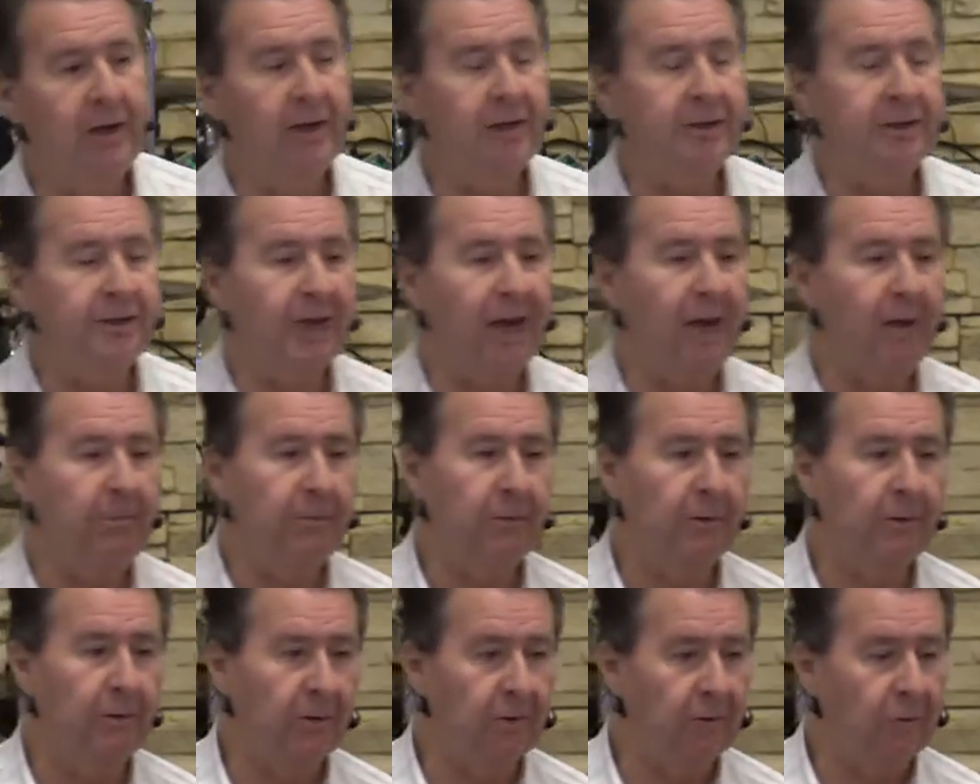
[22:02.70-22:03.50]

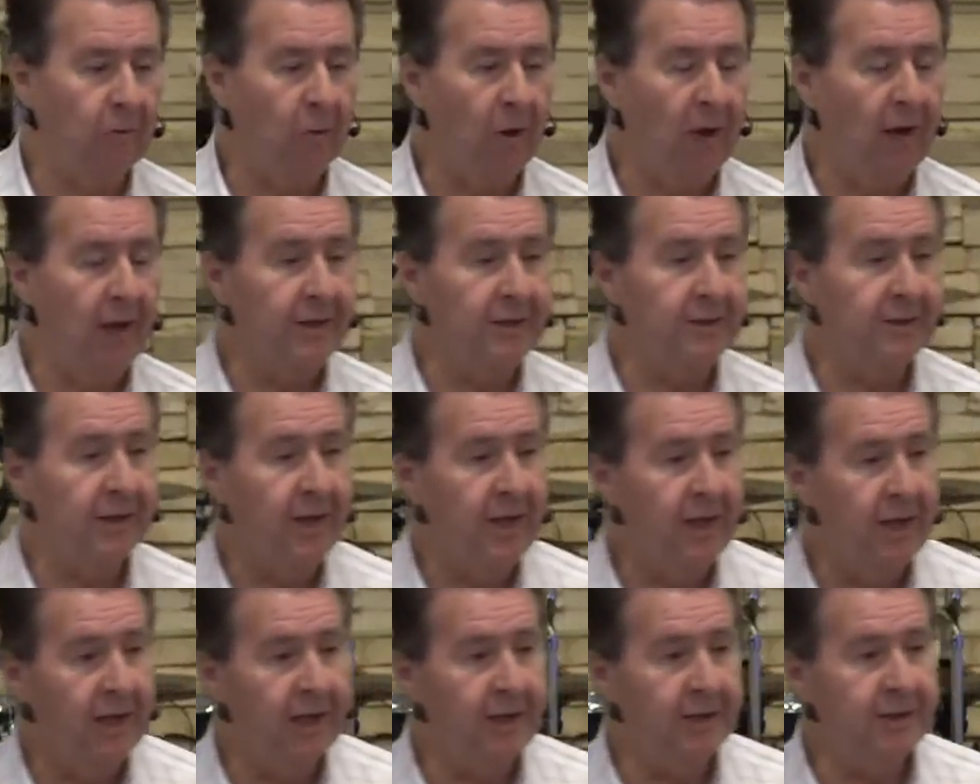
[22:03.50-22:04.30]
disciple of Christ
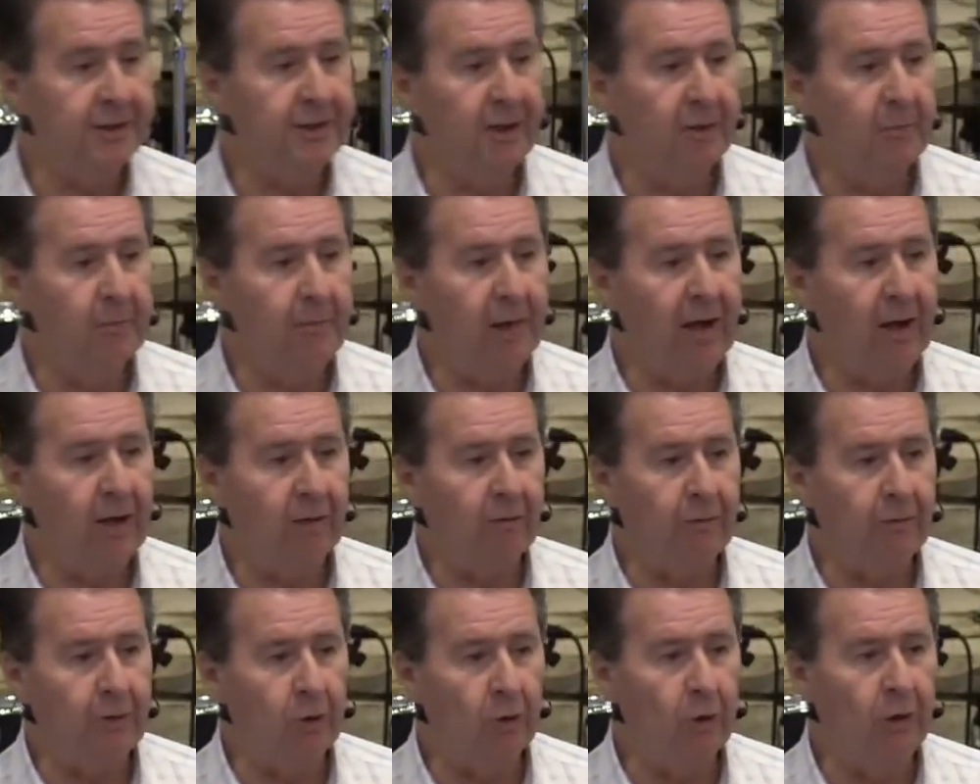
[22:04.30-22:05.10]
isn't a matter
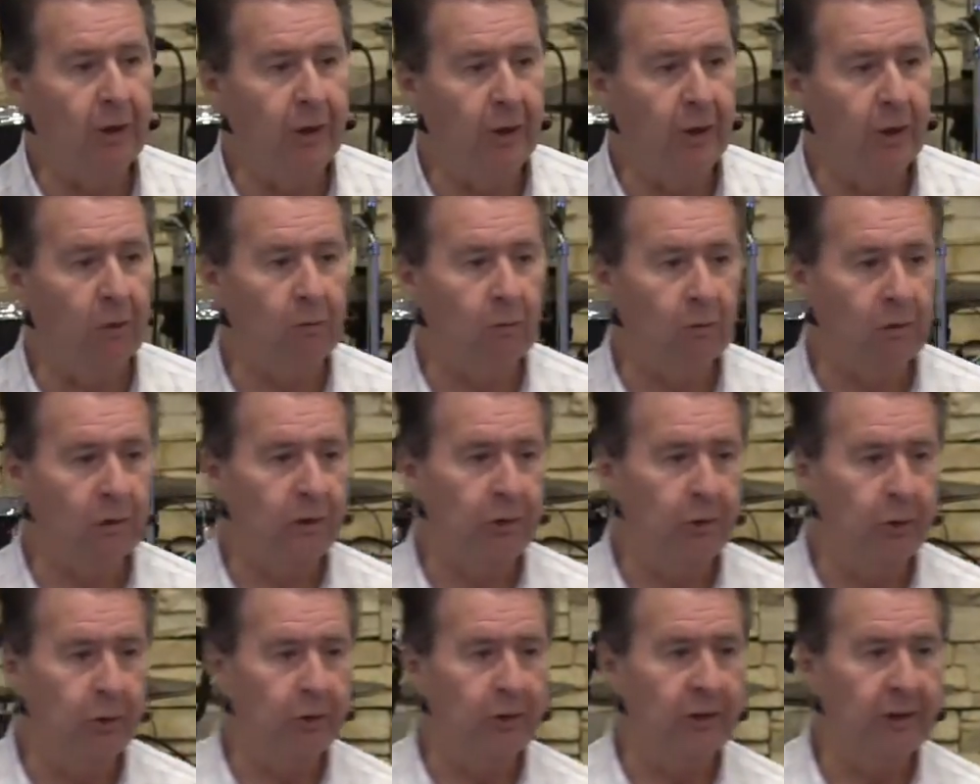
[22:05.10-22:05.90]
of turning over a
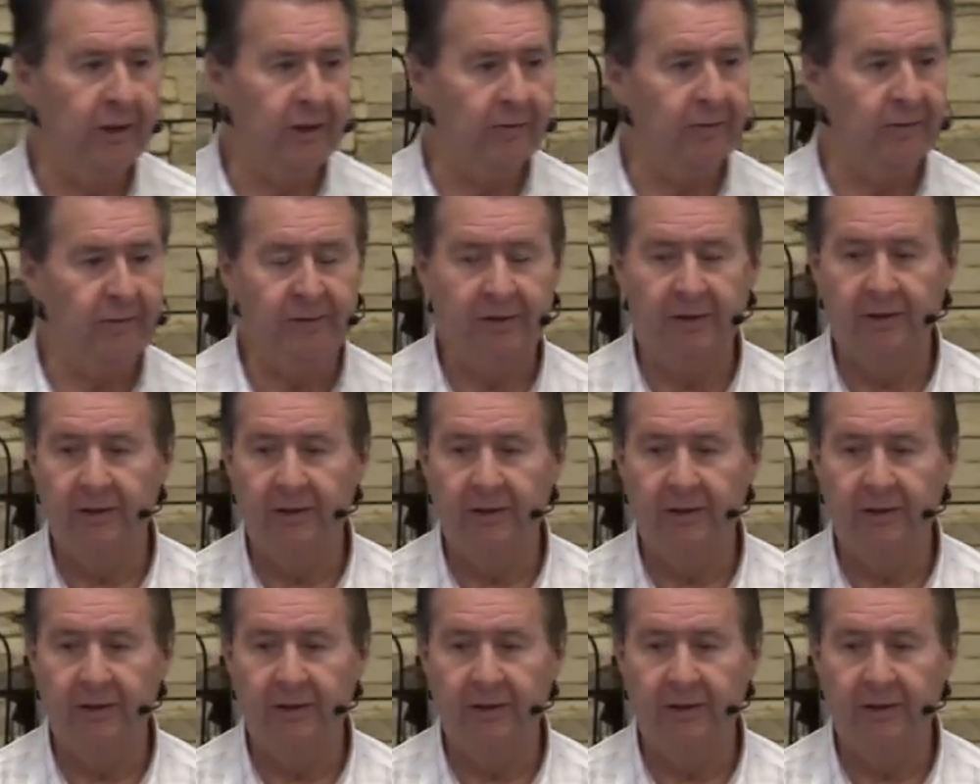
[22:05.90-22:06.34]
new leaf.